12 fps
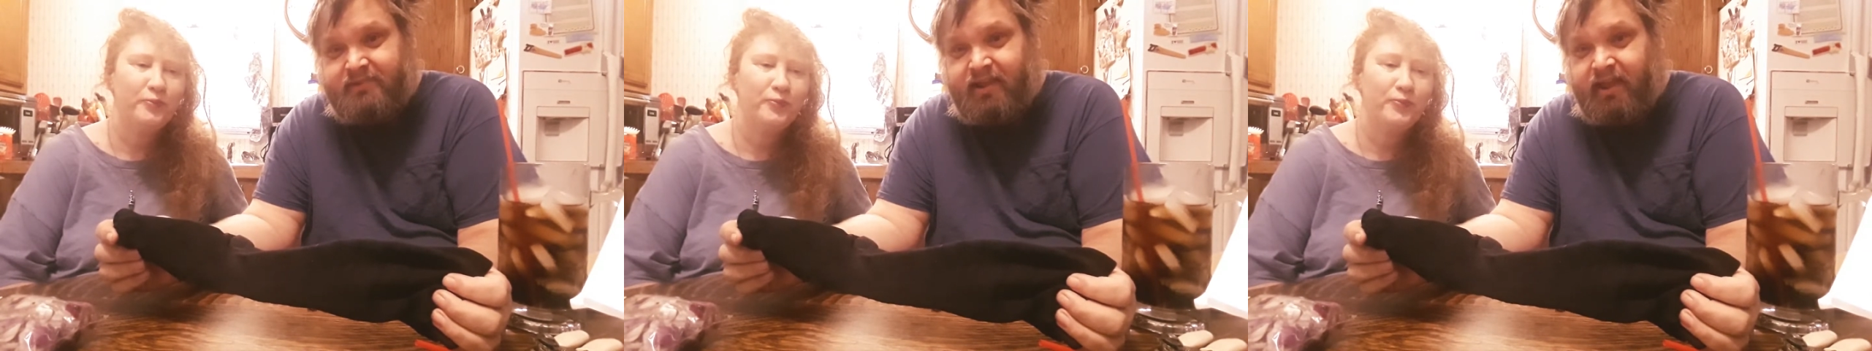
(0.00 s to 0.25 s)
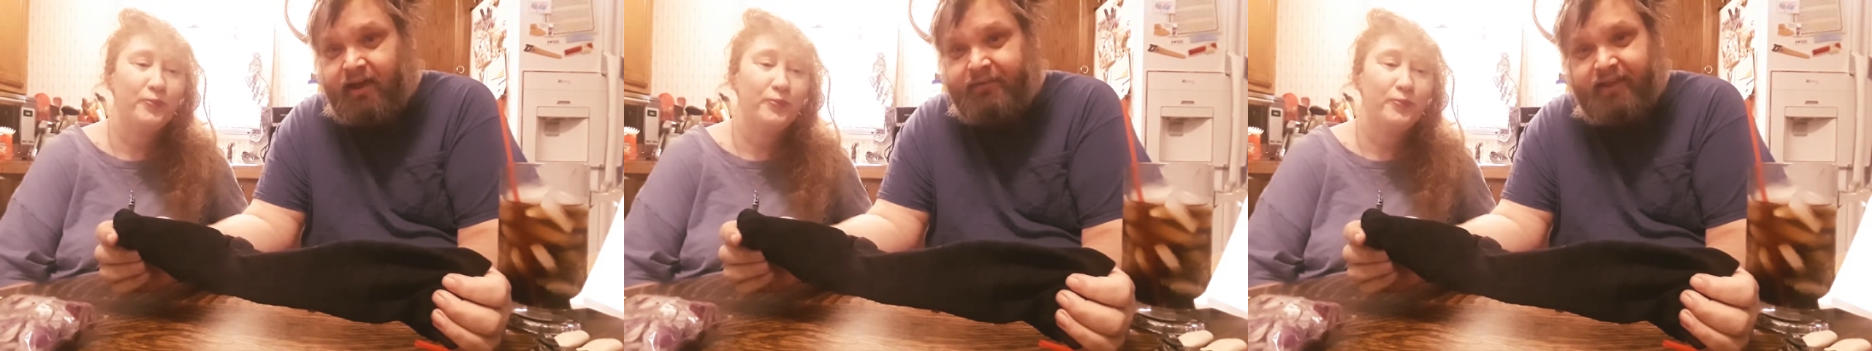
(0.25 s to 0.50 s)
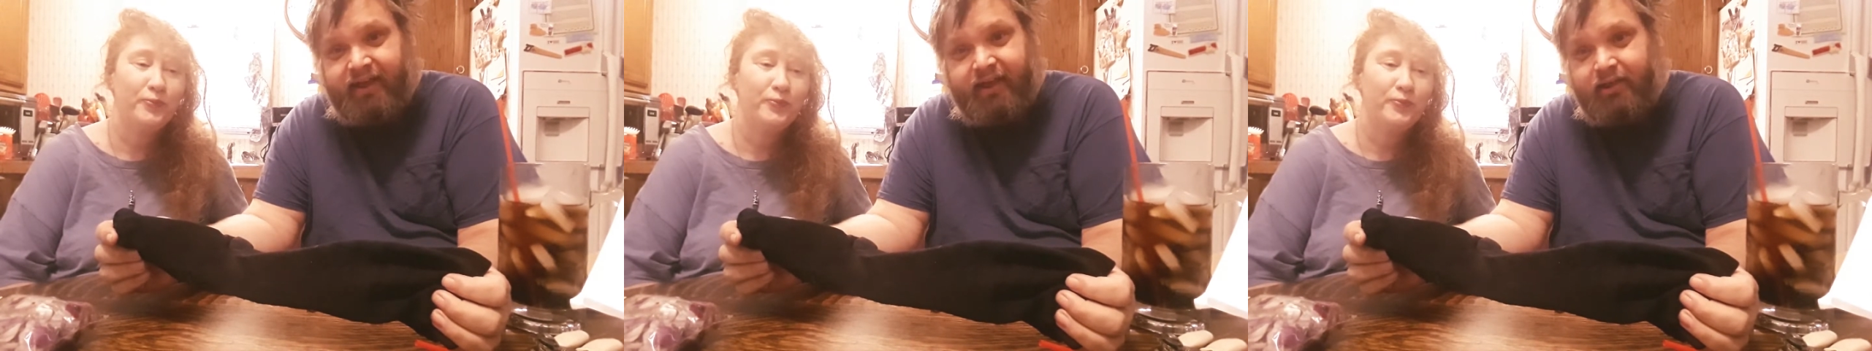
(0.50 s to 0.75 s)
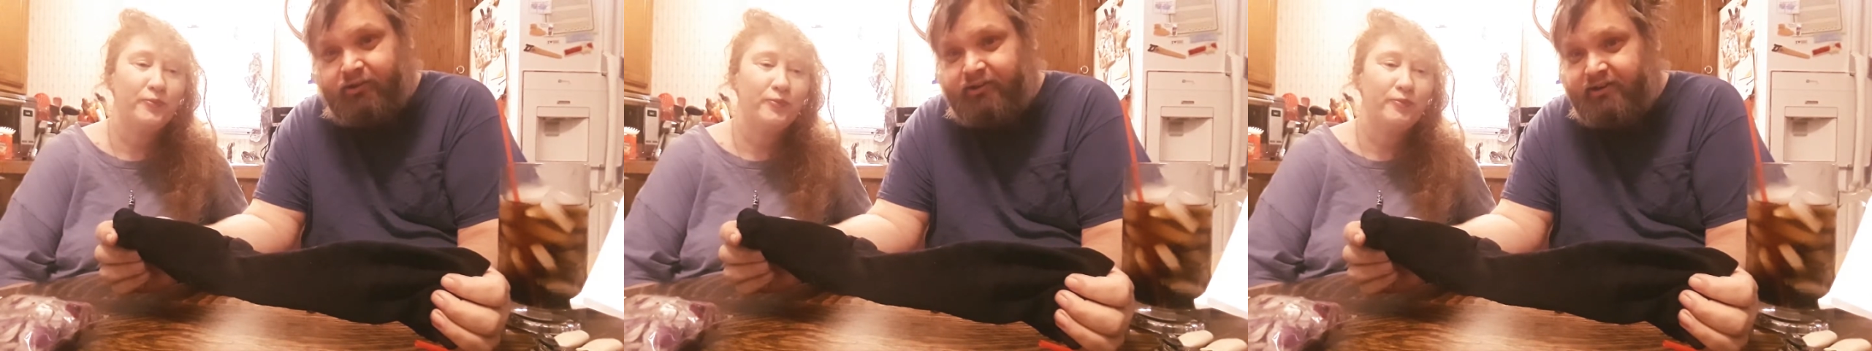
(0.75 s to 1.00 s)
Speaker 1: How the
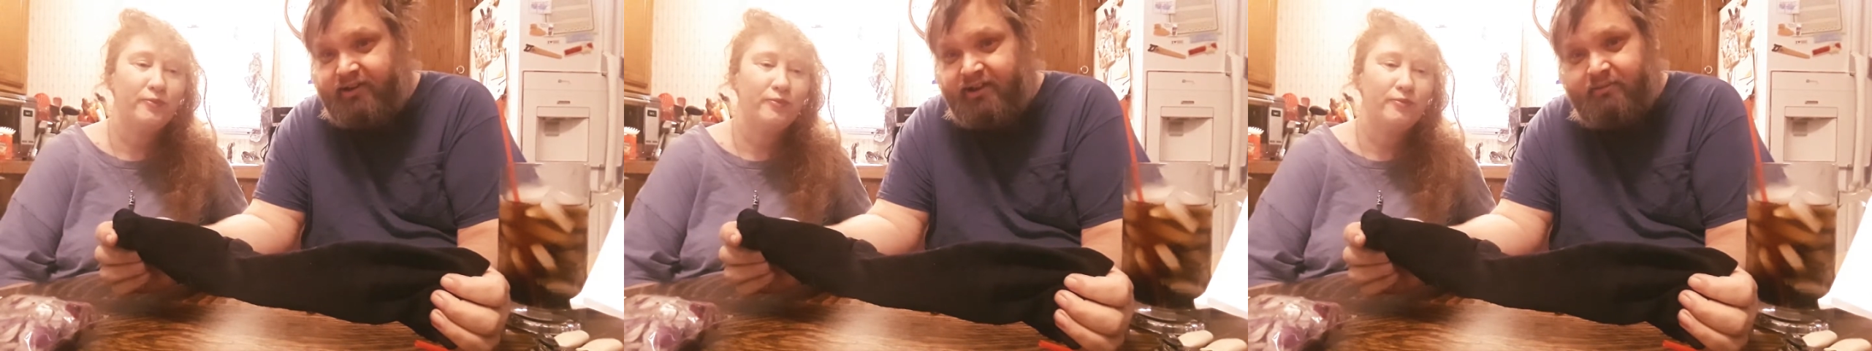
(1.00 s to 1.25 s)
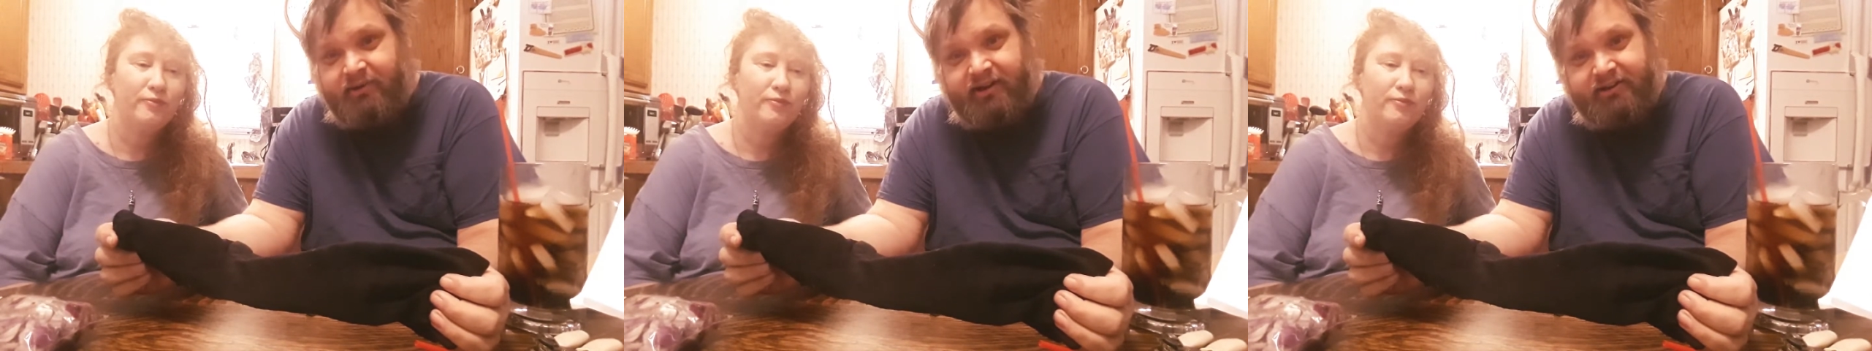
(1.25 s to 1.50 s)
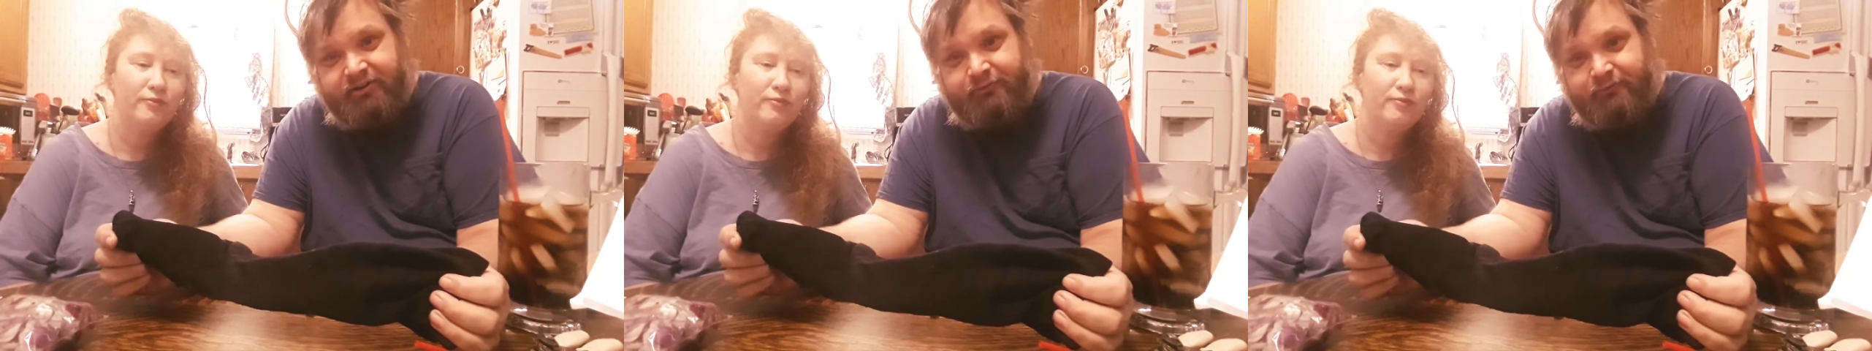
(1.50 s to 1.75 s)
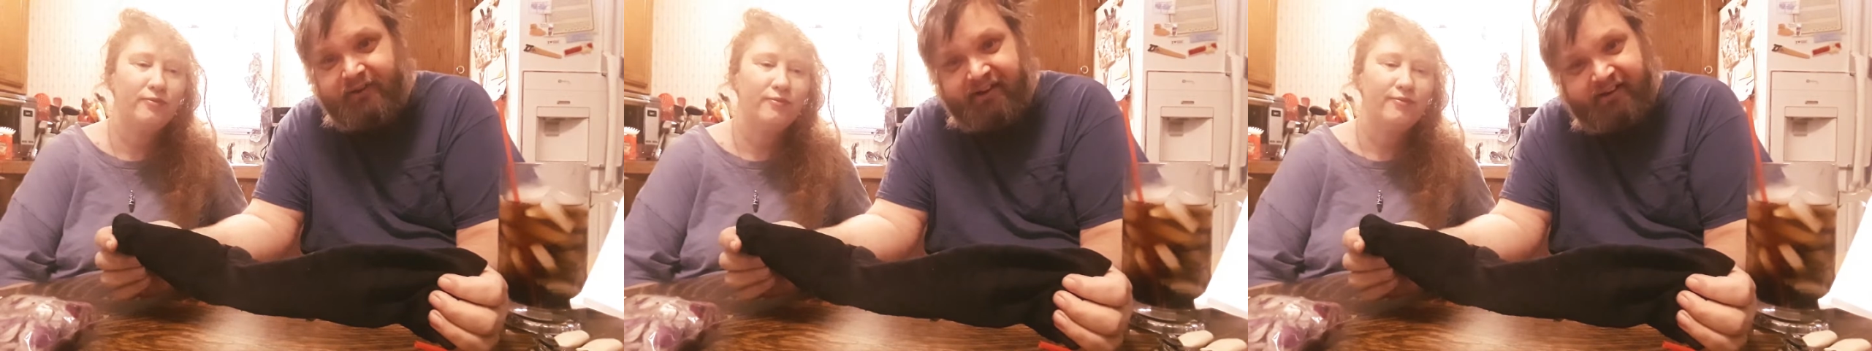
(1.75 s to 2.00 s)
hell do you get them on your
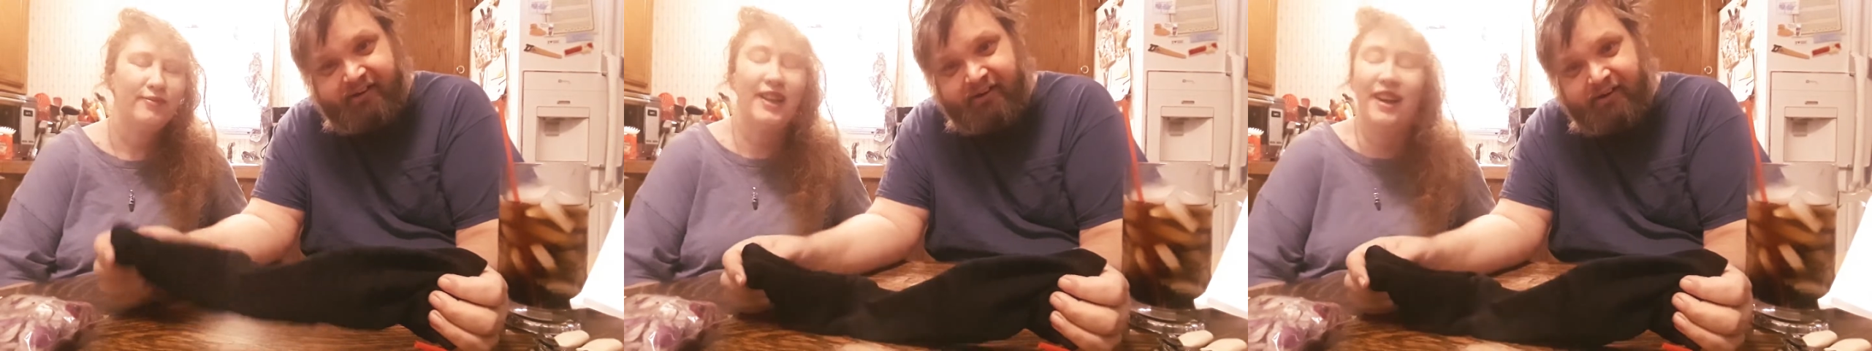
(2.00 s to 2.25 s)
feet?